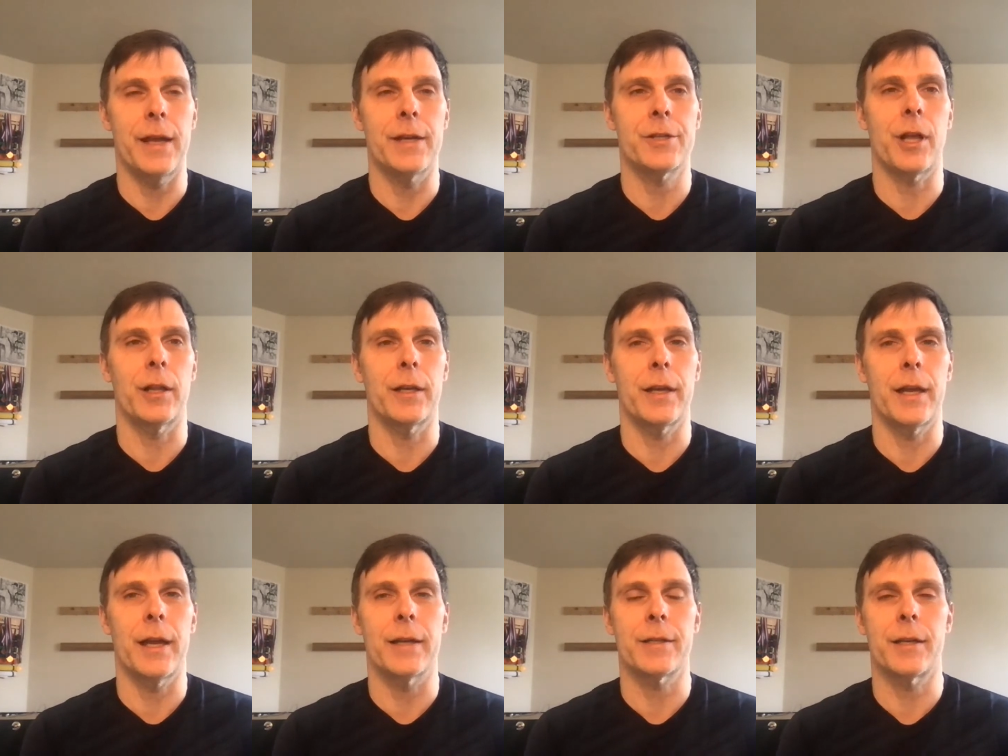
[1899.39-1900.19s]

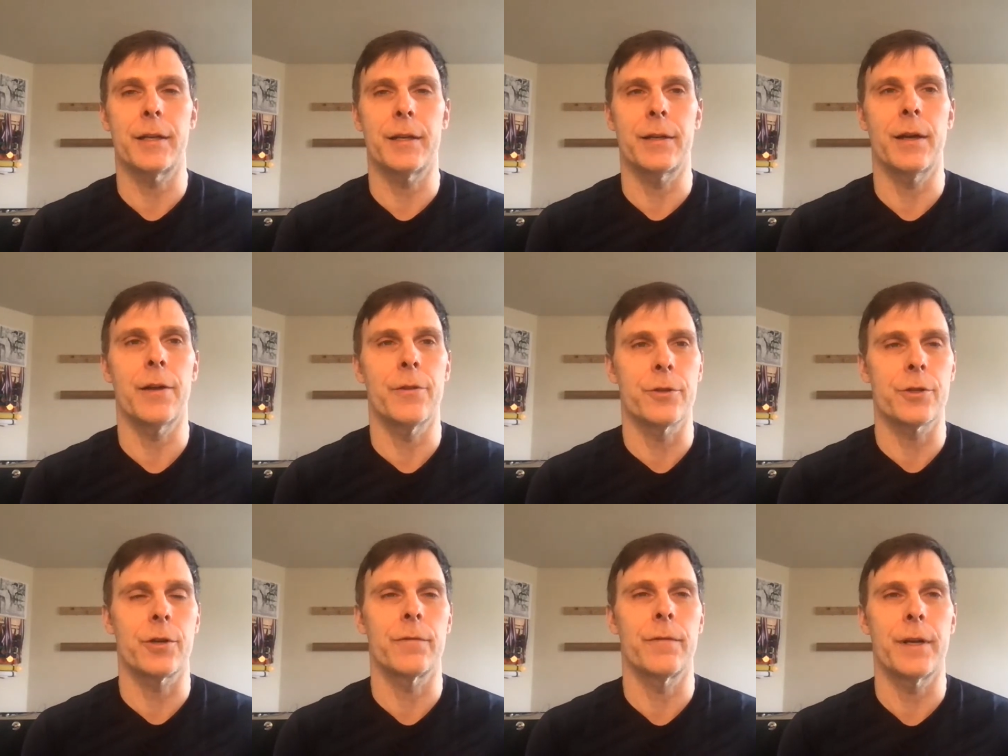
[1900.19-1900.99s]
HLES and in other
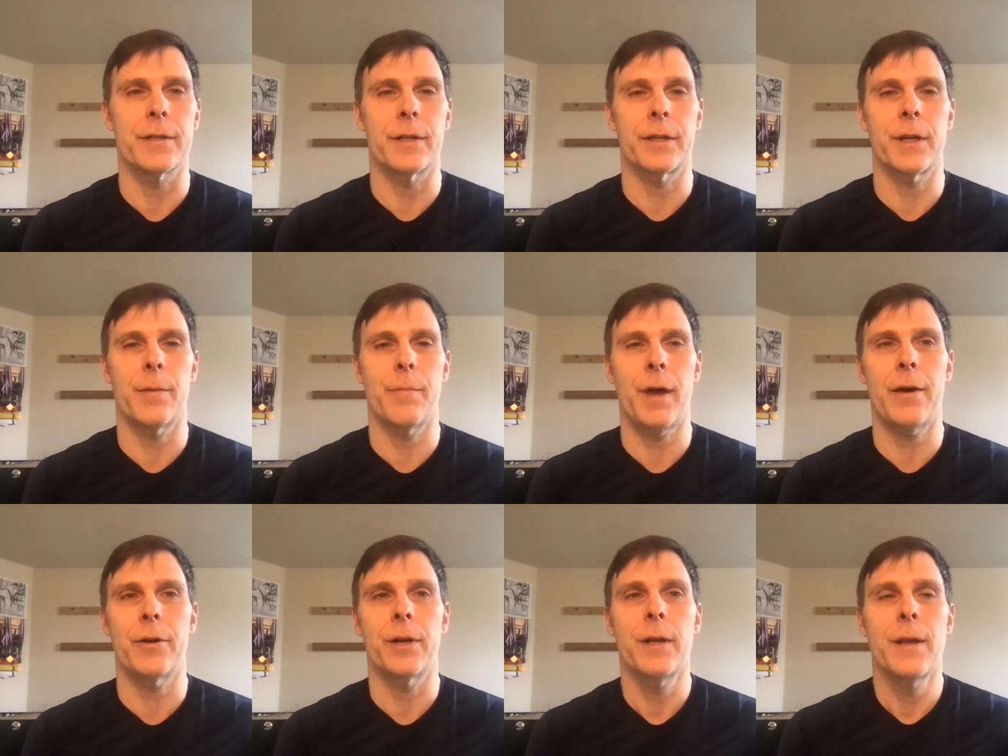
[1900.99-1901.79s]
surveys that come
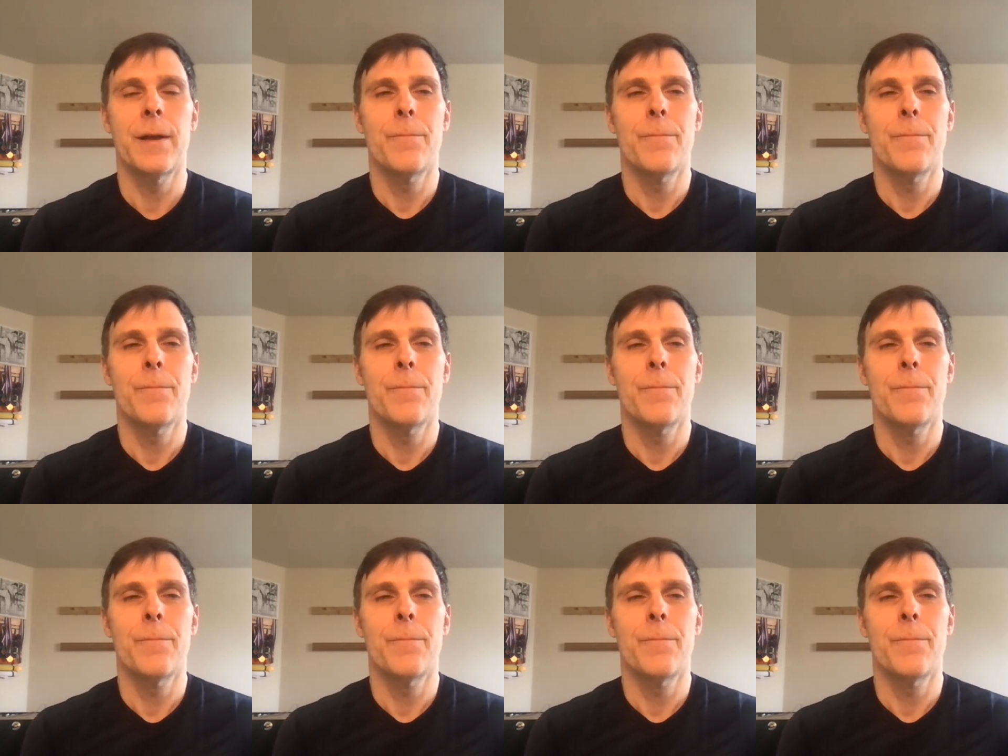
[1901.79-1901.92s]
out.